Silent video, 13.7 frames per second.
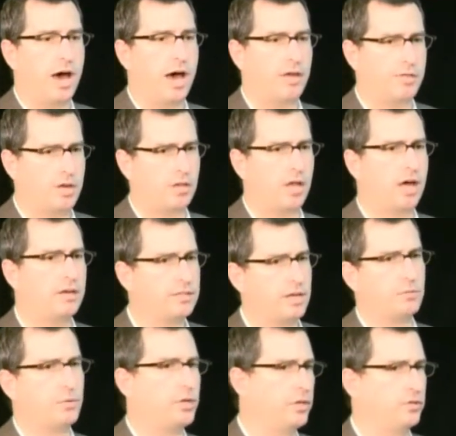I think a lot of
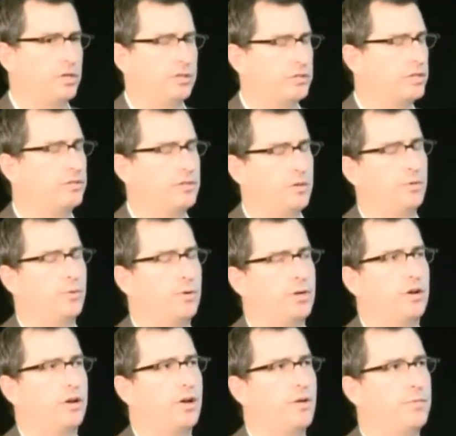times what you see as a consumer when you're at